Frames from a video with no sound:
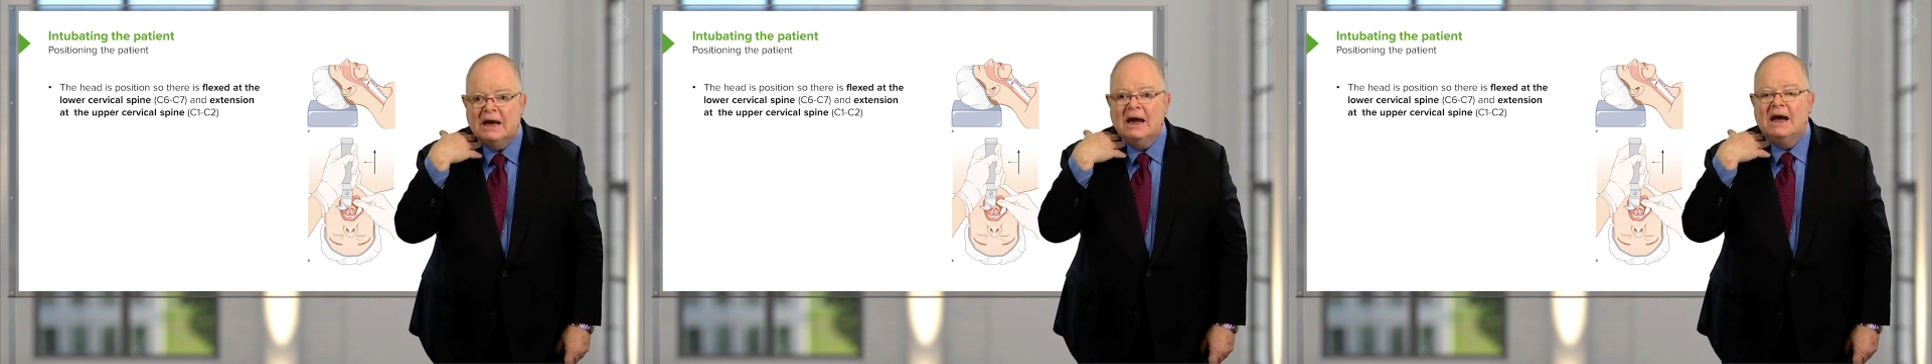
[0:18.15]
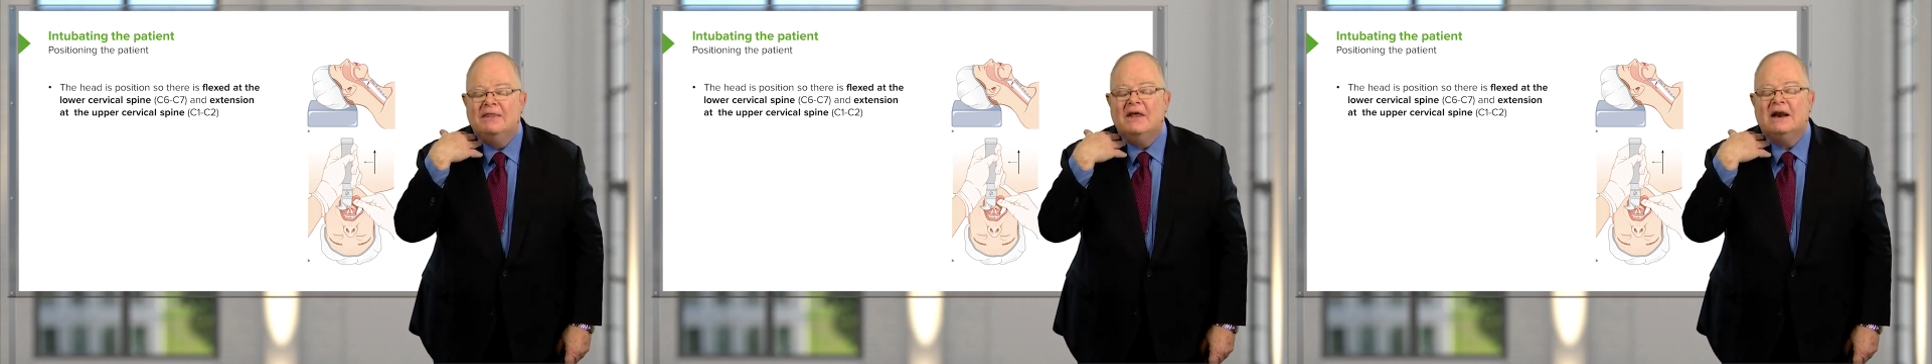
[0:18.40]

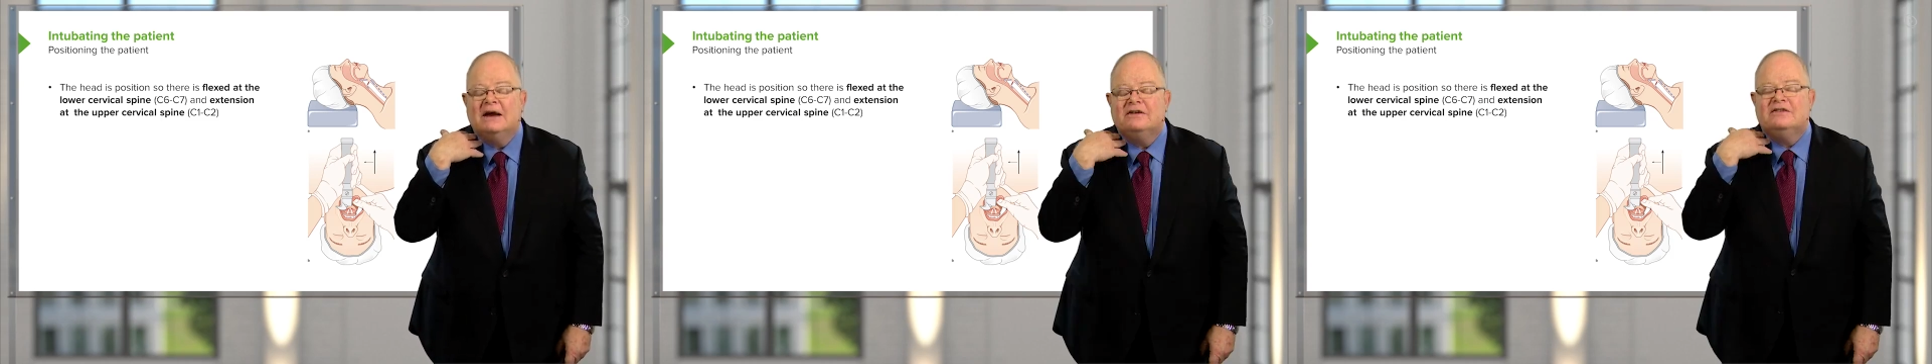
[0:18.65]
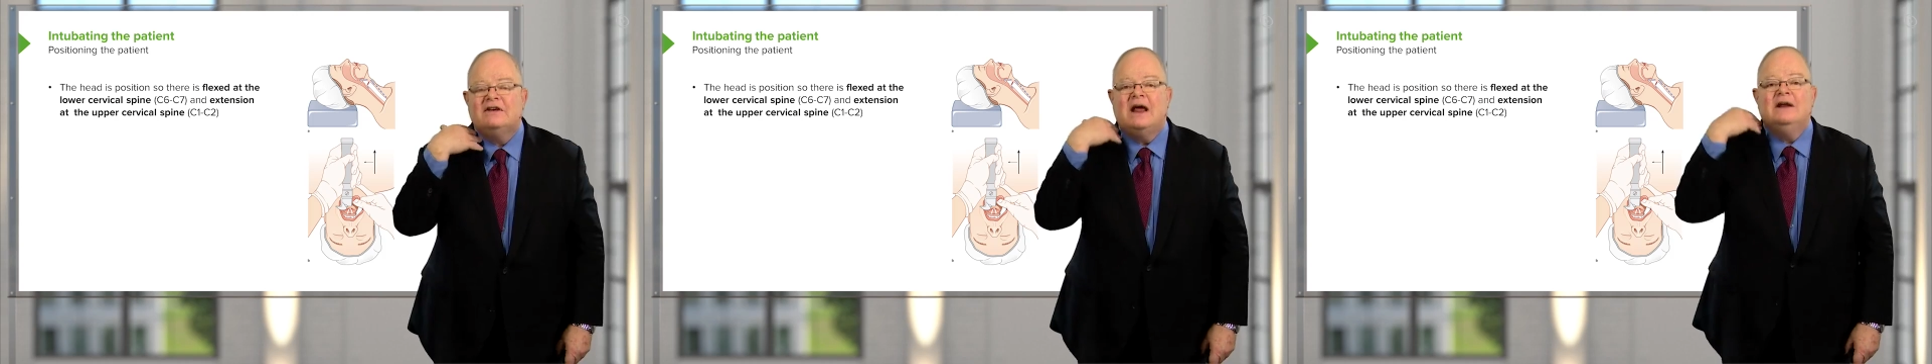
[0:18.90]
and then
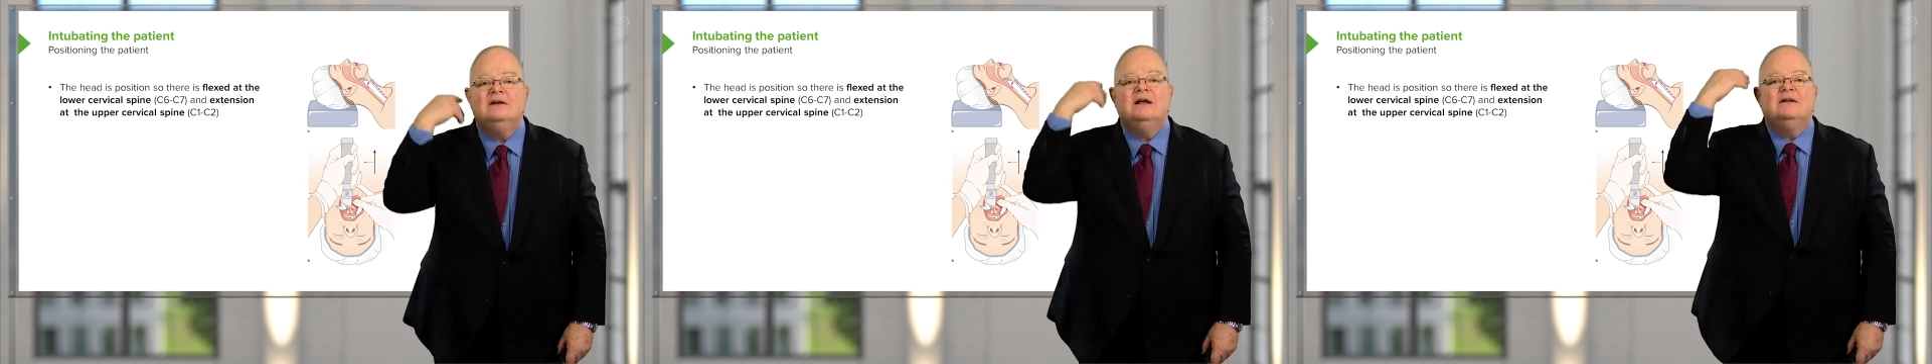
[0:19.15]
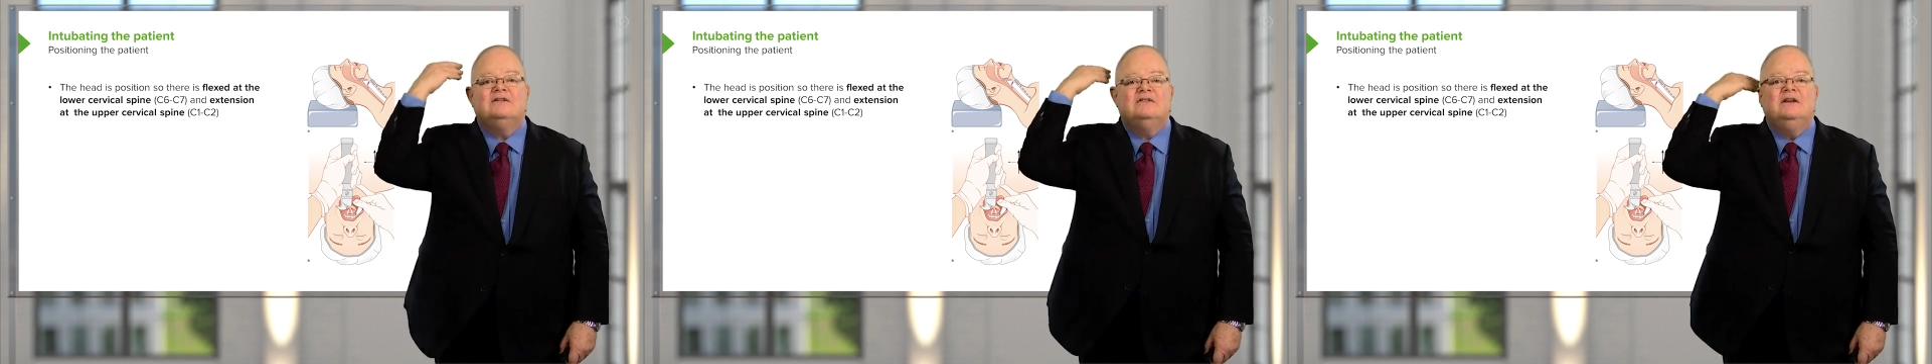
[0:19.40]
extend
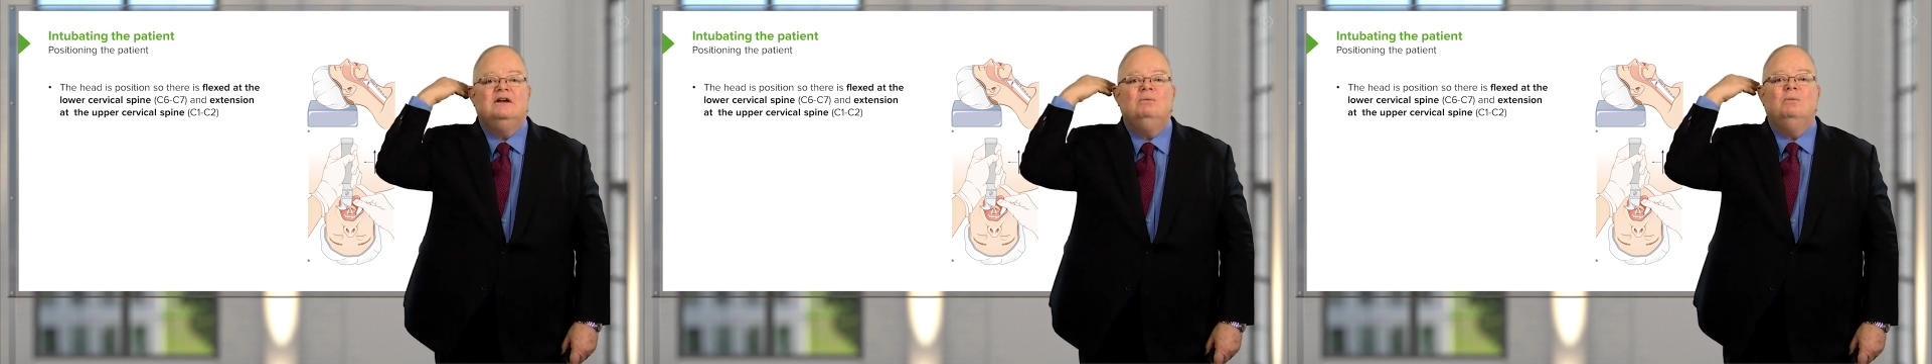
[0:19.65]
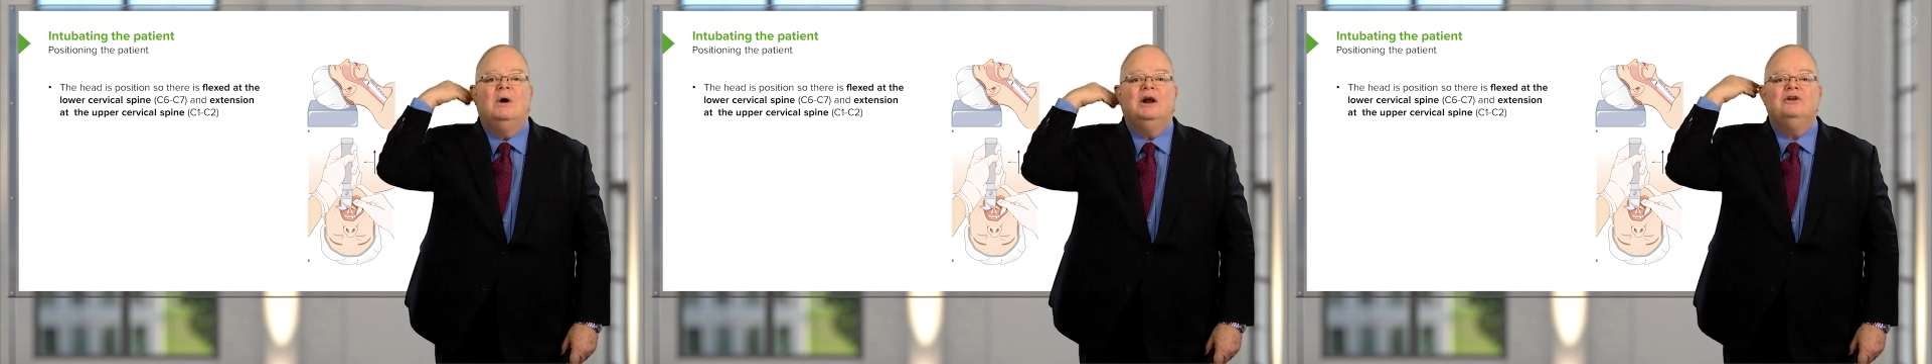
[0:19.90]
at
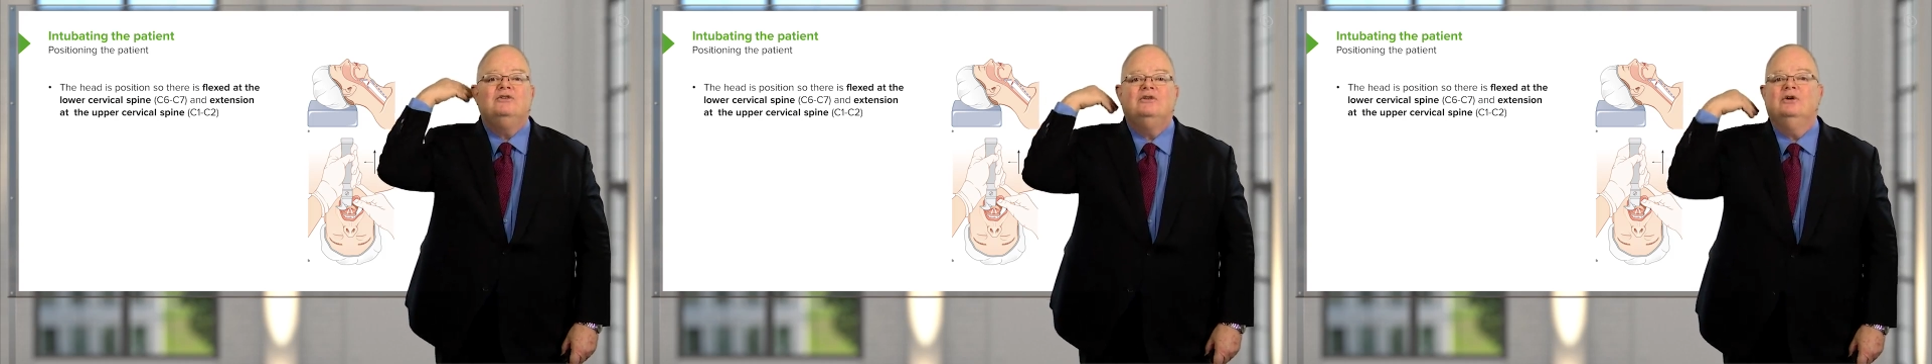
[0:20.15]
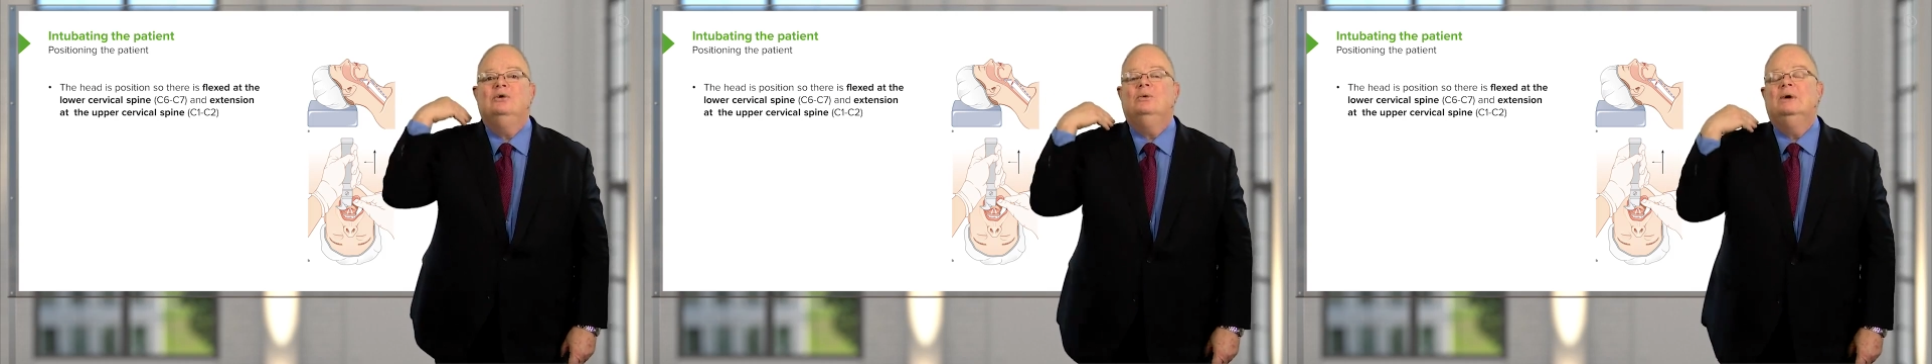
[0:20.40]
C1,
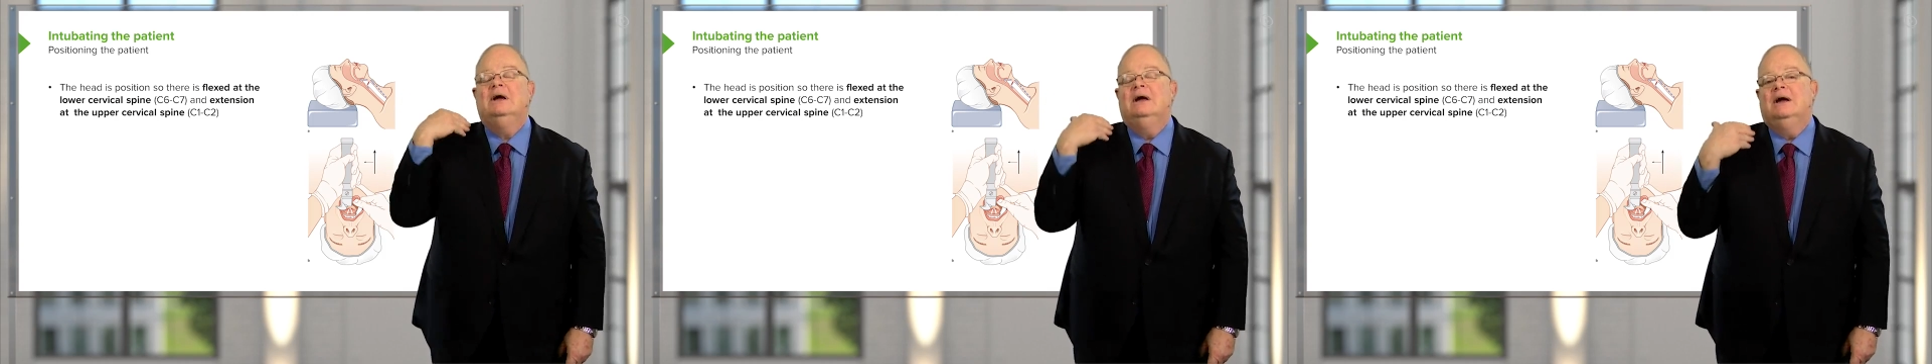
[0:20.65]
2.